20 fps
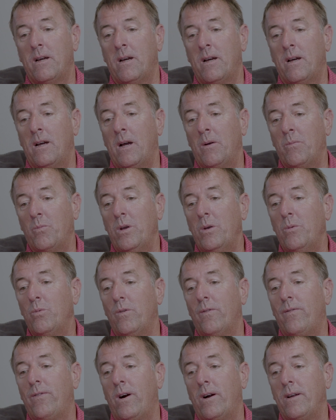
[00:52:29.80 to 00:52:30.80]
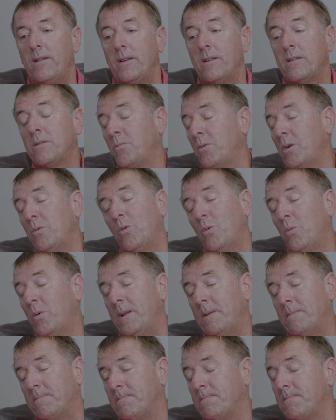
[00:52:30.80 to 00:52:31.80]
and we will fight this and we will
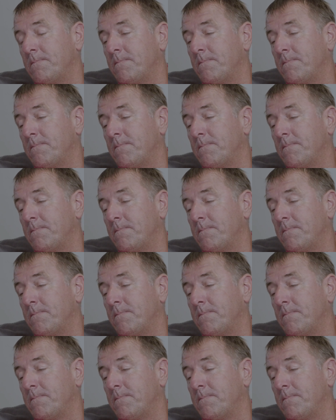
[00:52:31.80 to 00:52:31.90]
win.